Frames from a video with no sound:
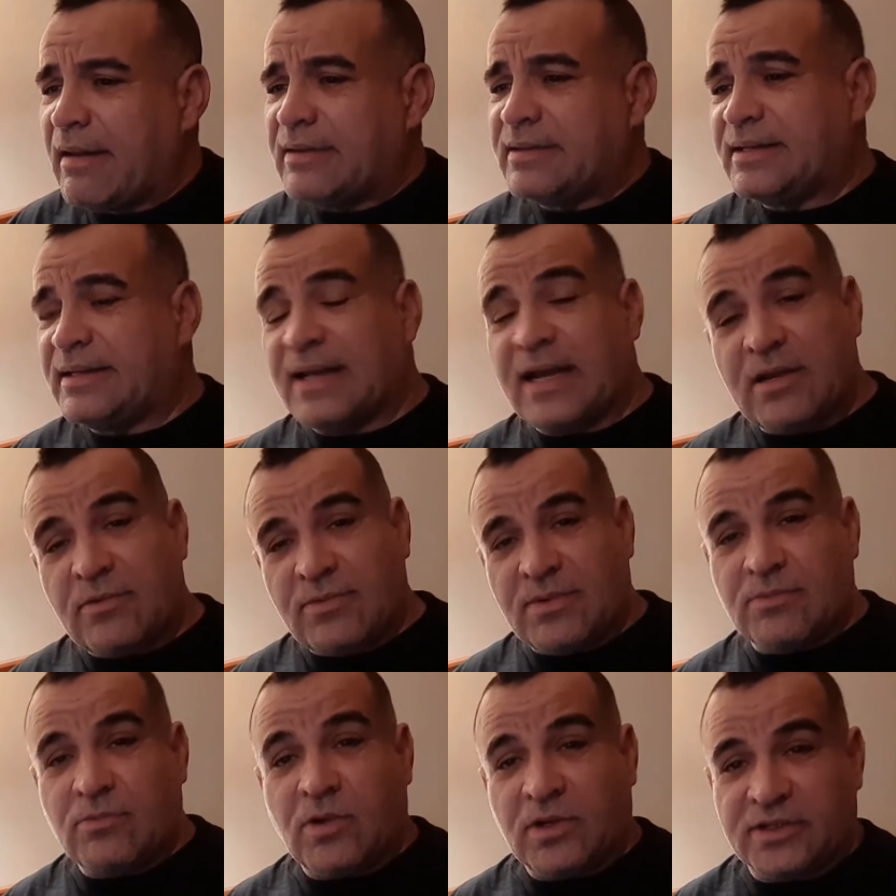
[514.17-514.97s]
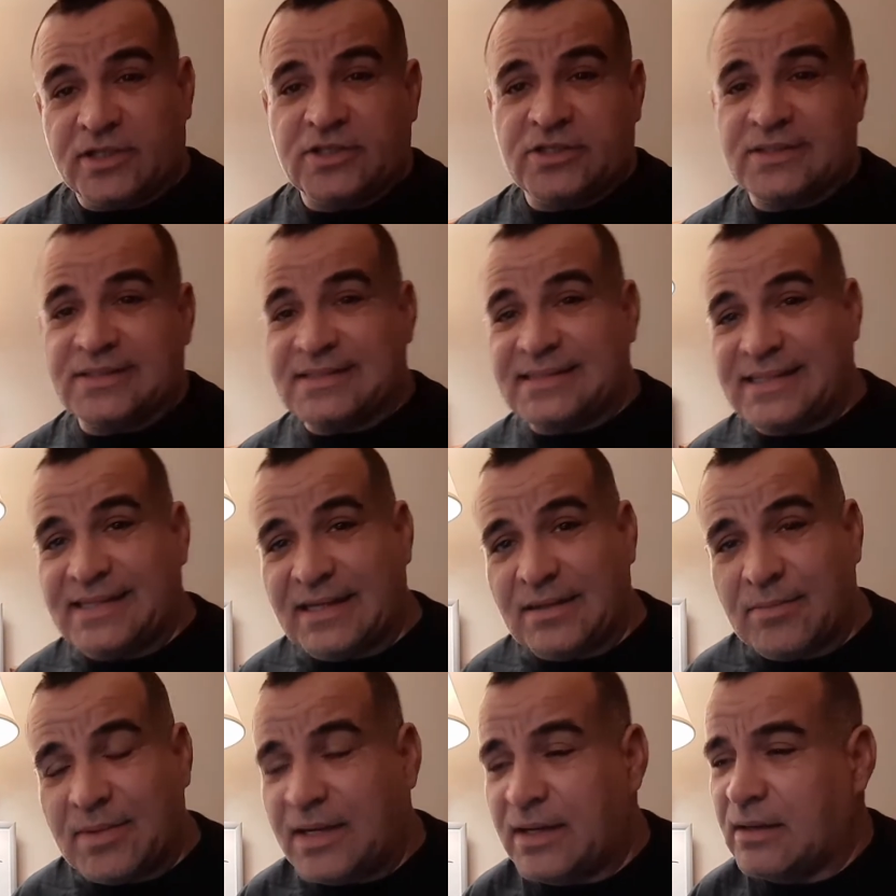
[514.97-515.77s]
Did you see
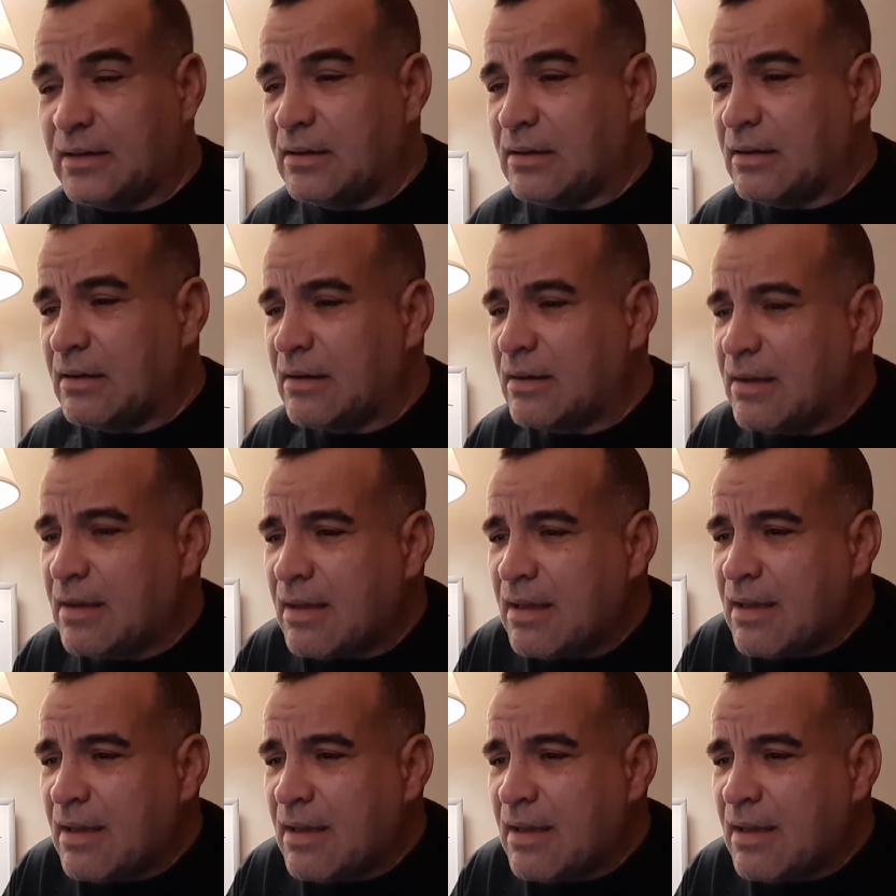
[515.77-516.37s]
him here?